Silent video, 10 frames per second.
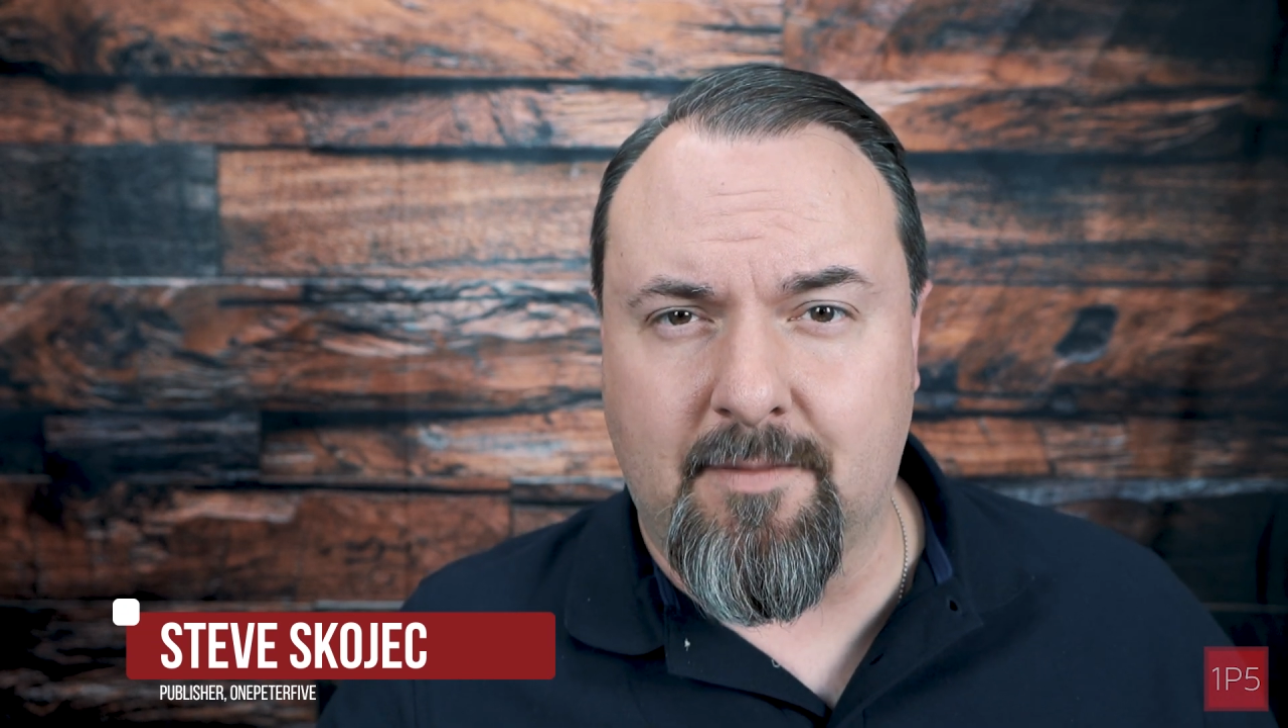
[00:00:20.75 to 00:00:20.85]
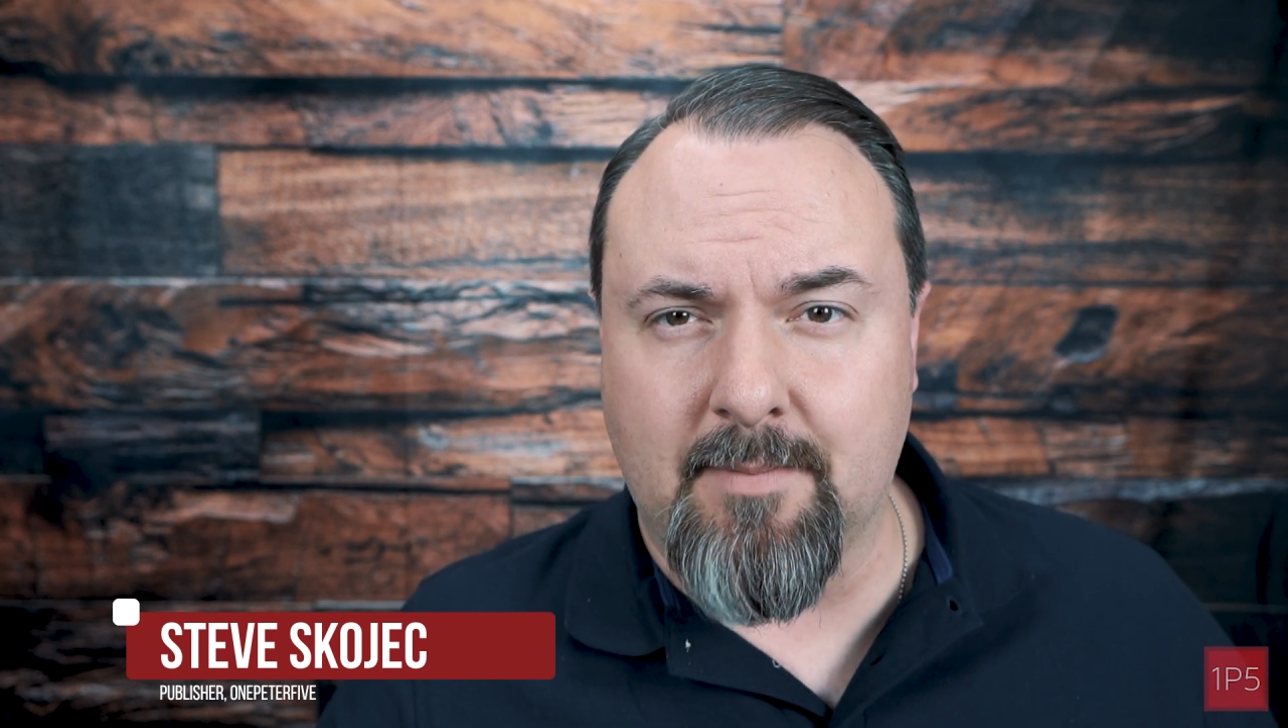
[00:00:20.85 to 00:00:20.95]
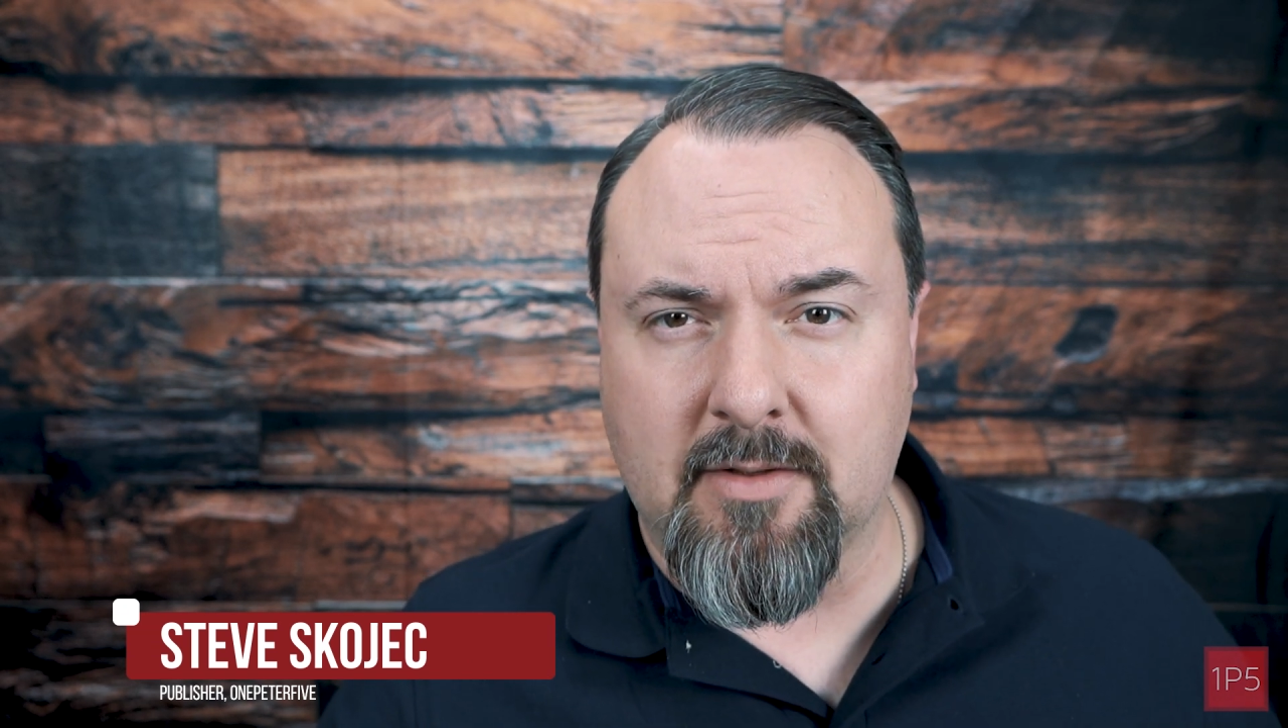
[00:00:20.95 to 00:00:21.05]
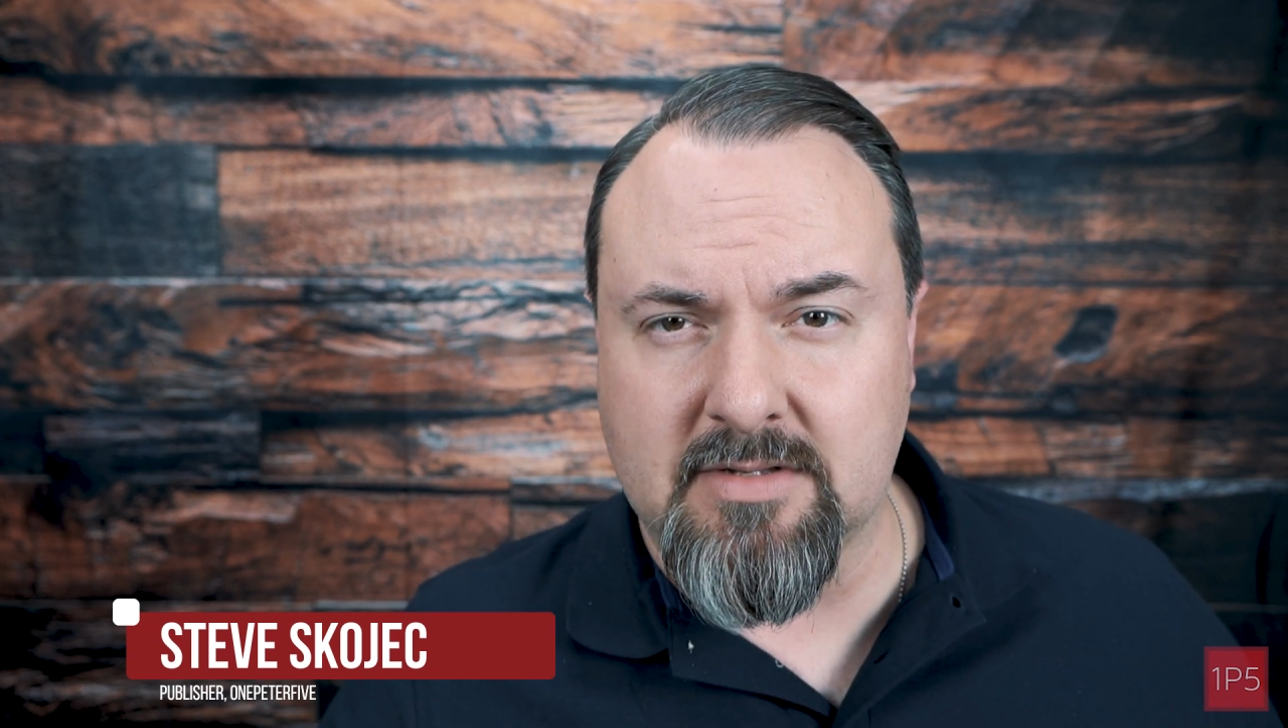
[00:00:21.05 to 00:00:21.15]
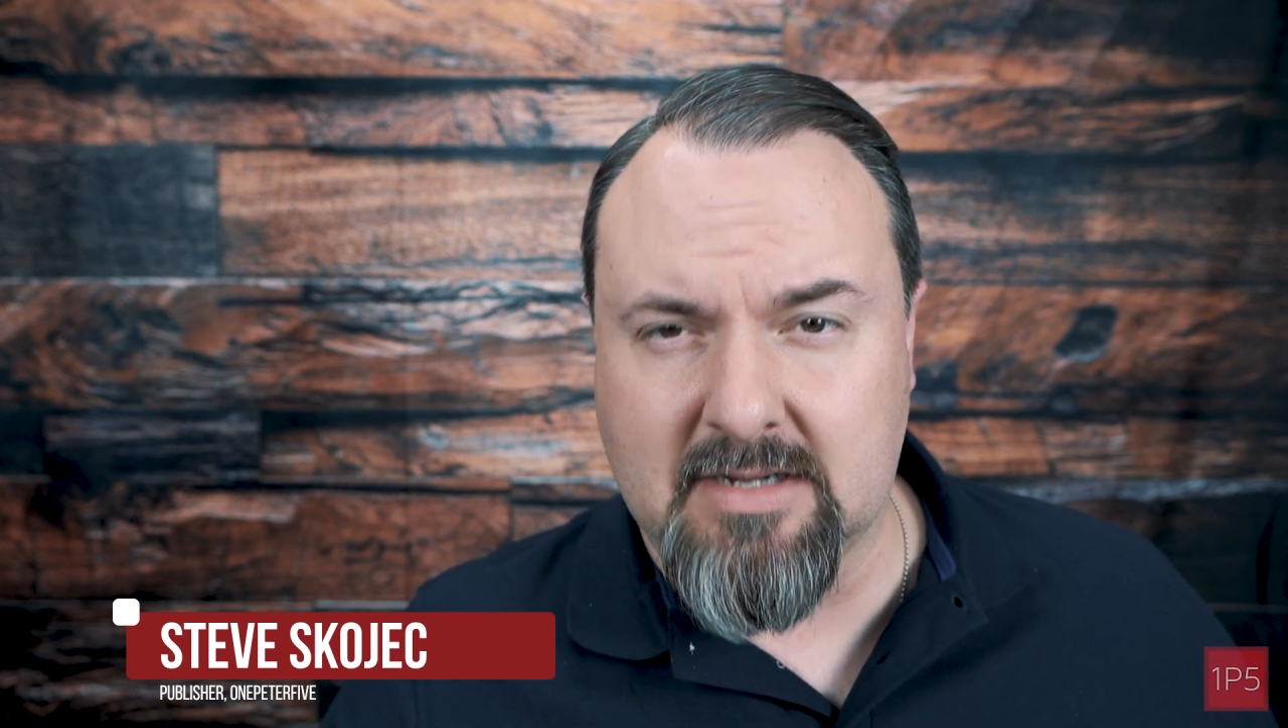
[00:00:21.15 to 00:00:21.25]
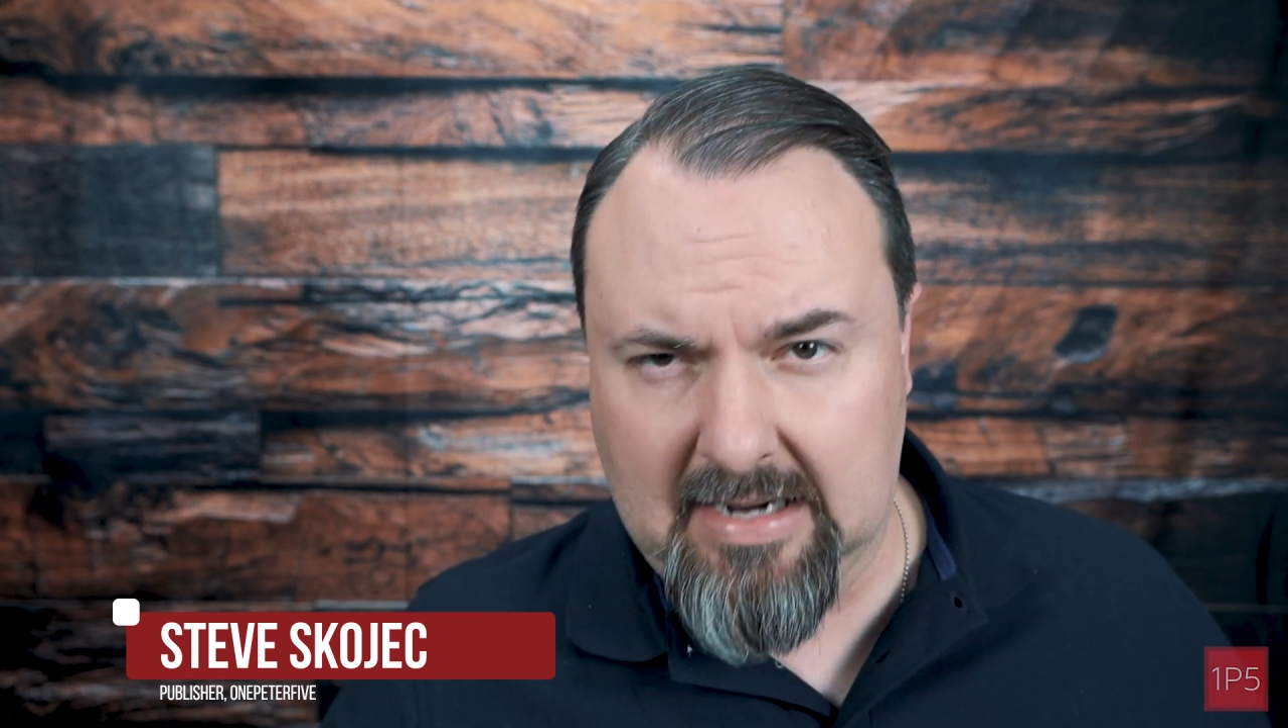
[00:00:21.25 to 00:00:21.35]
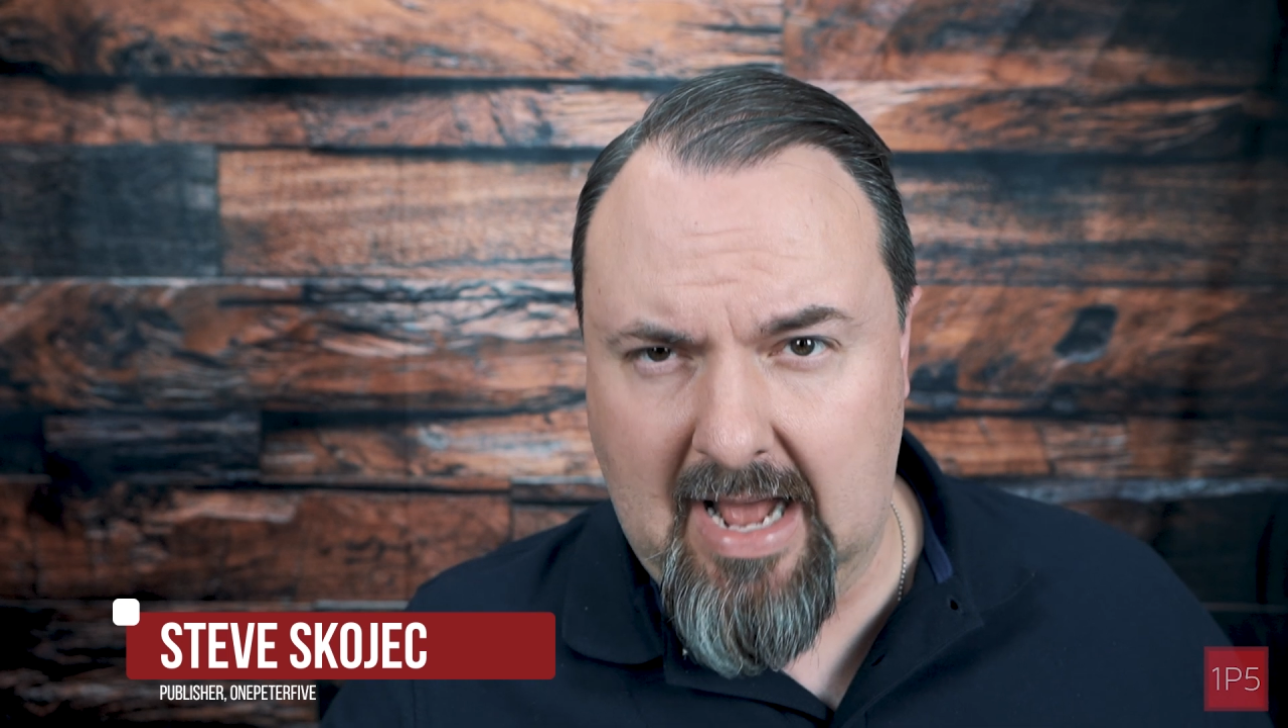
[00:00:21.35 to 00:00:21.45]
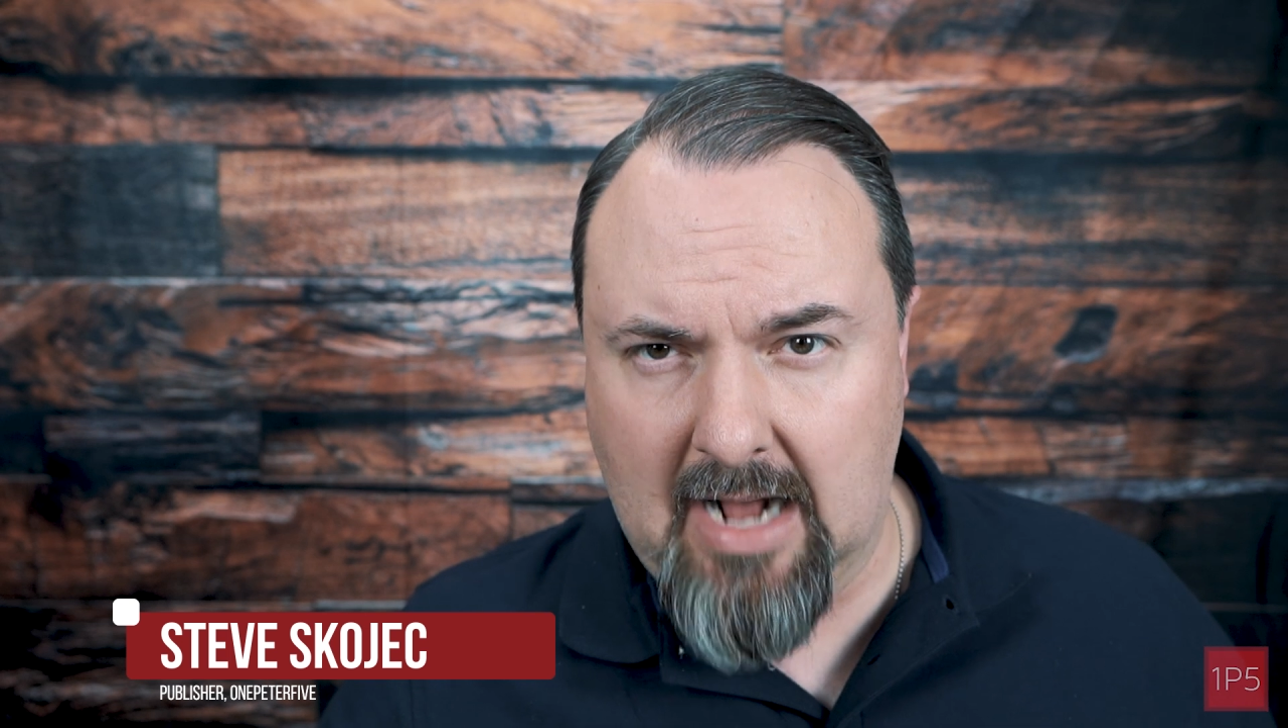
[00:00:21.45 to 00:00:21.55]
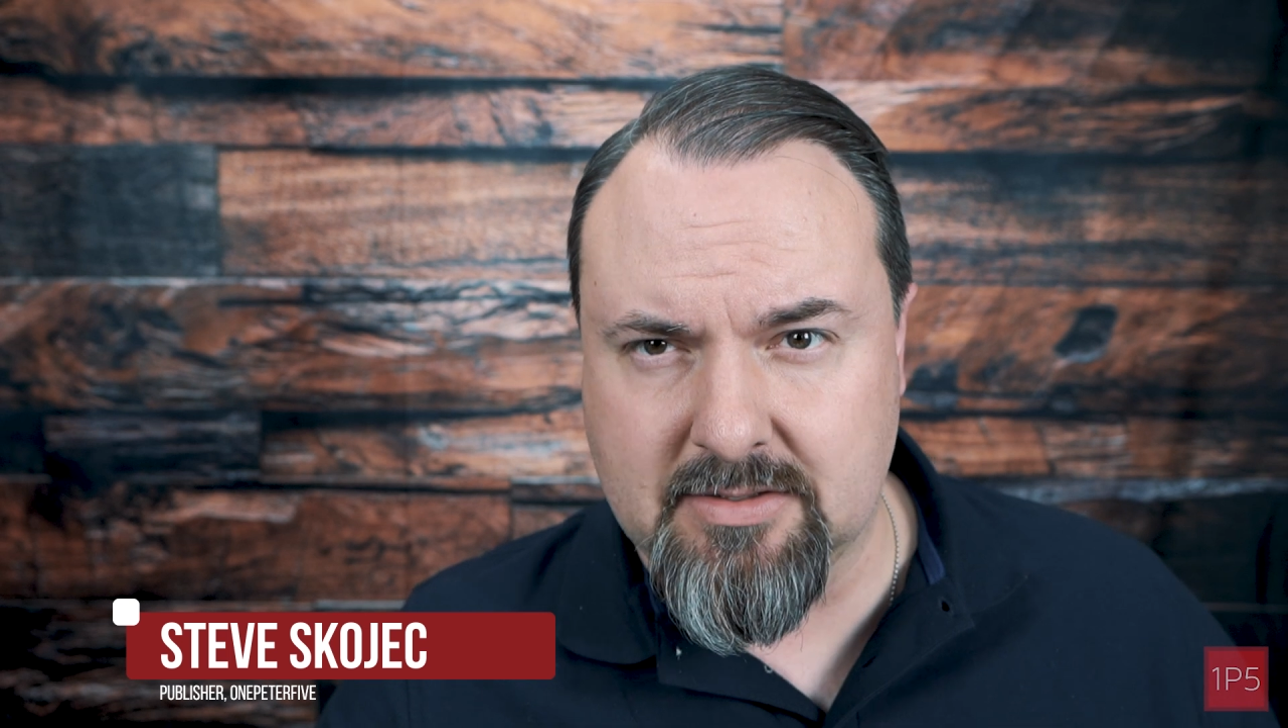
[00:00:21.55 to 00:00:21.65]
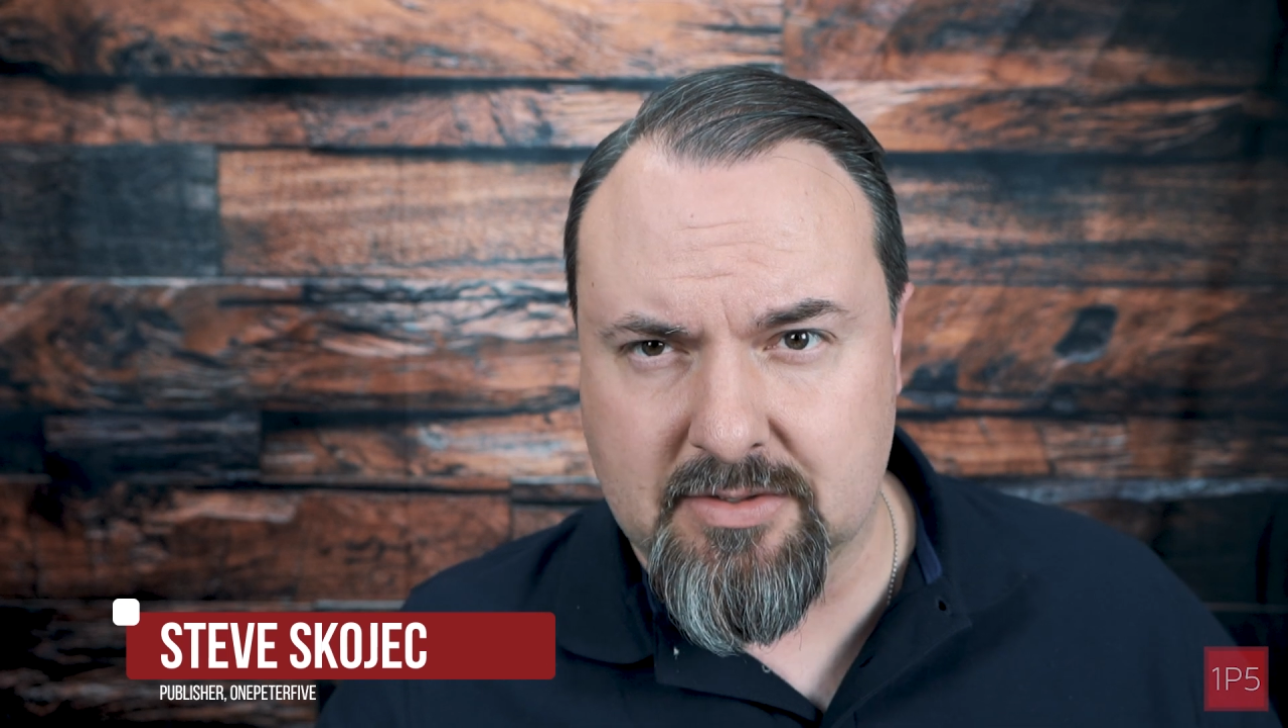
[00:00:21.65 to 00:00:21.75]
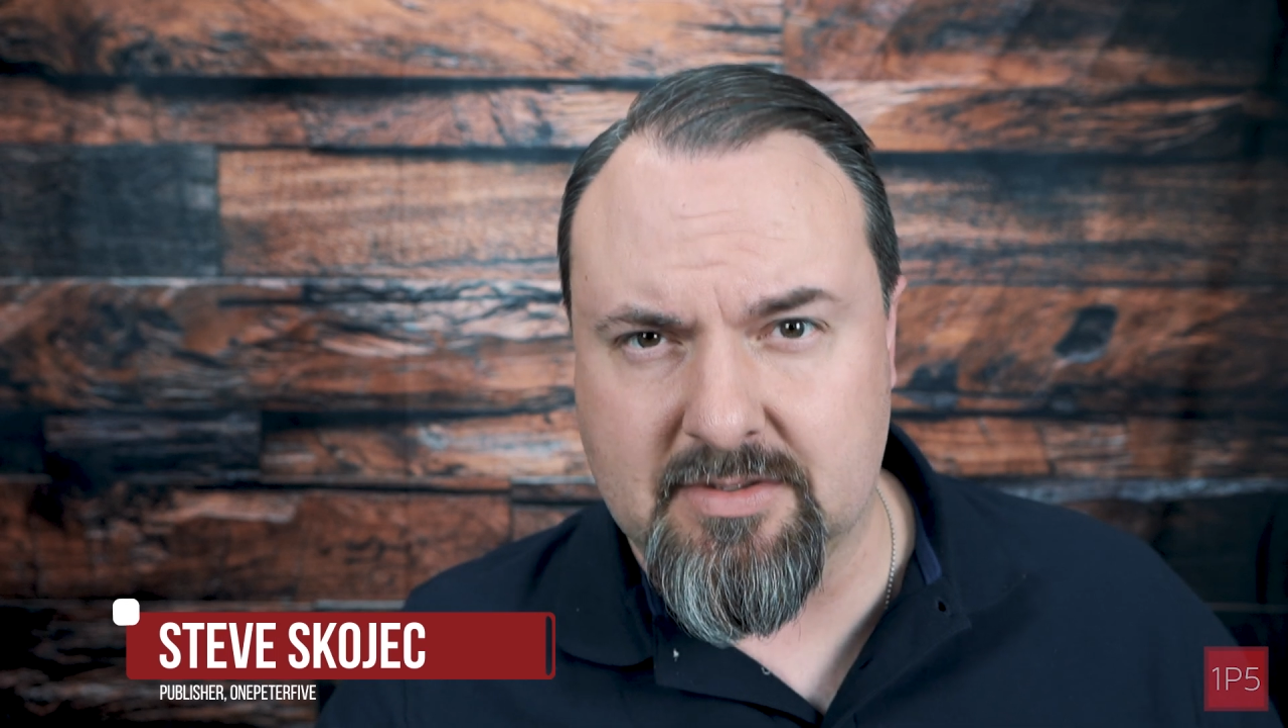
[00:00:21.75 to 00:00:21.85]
from those clocks